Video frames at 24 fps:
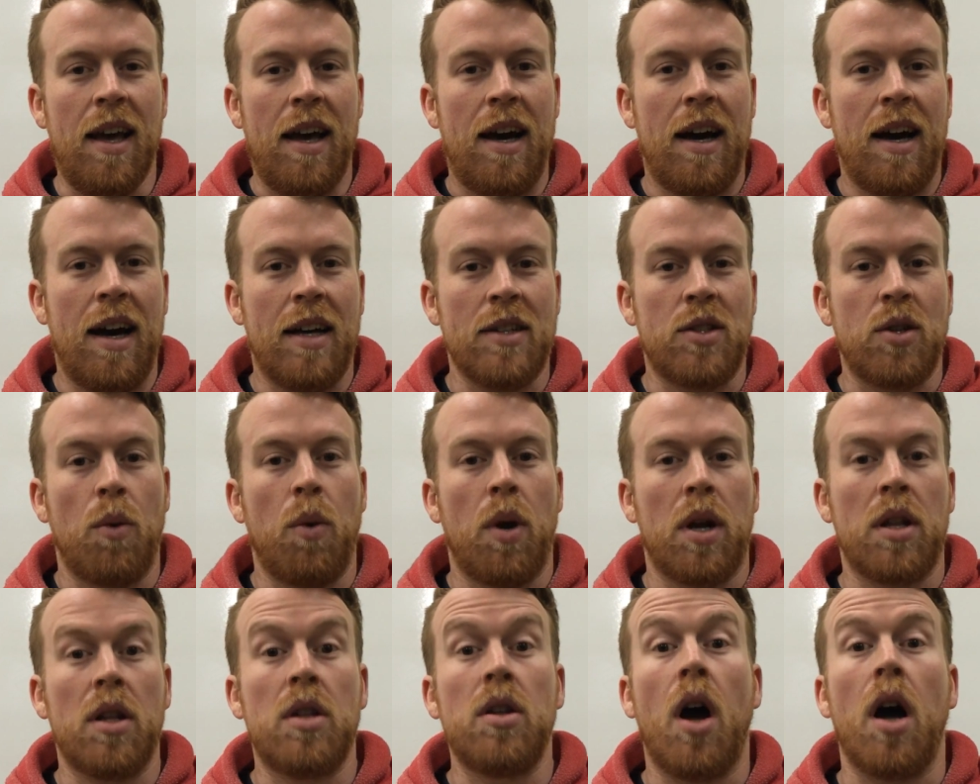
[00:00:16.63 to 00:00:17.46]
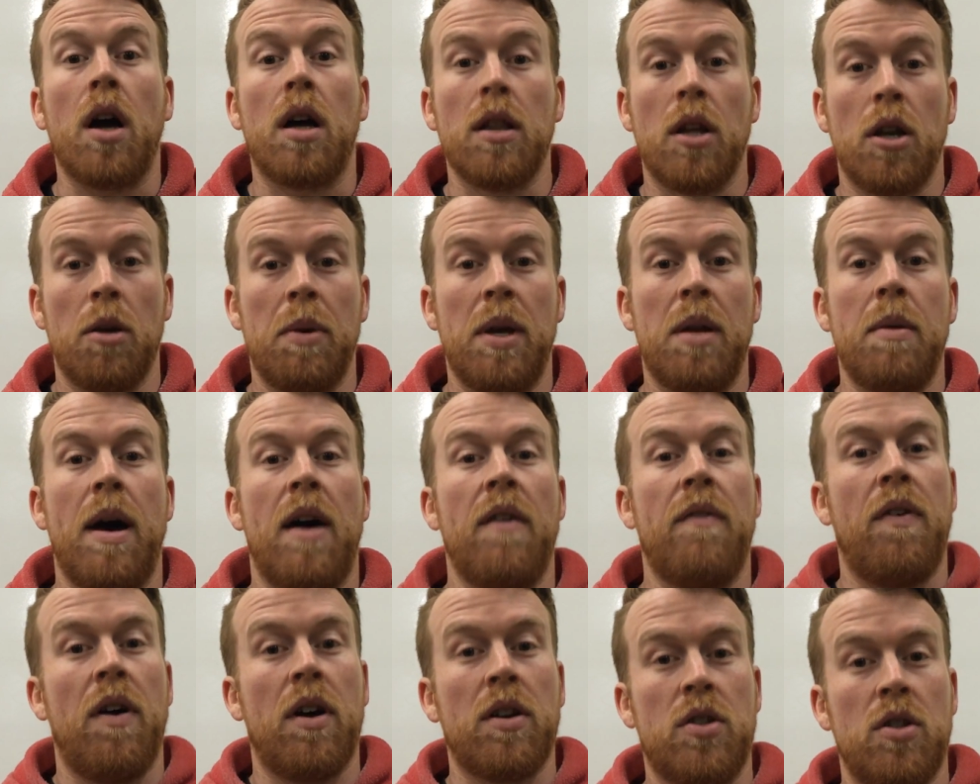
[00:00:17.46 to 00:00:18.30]
So I wanted to talk a little bit
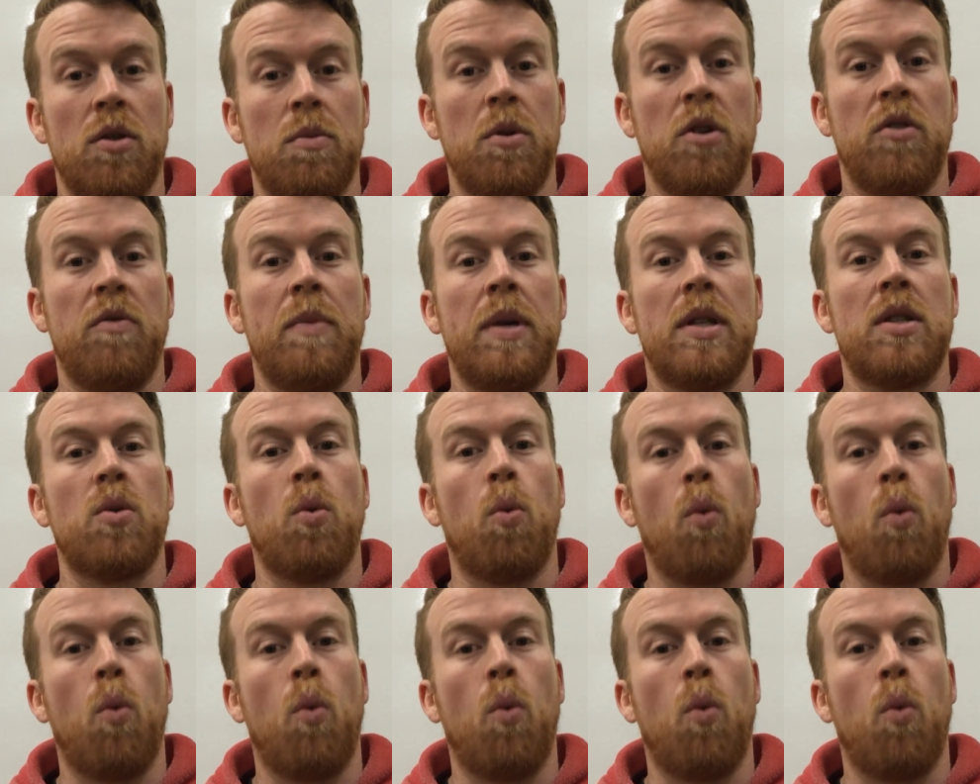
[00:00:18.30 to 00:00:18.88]
about functional movements,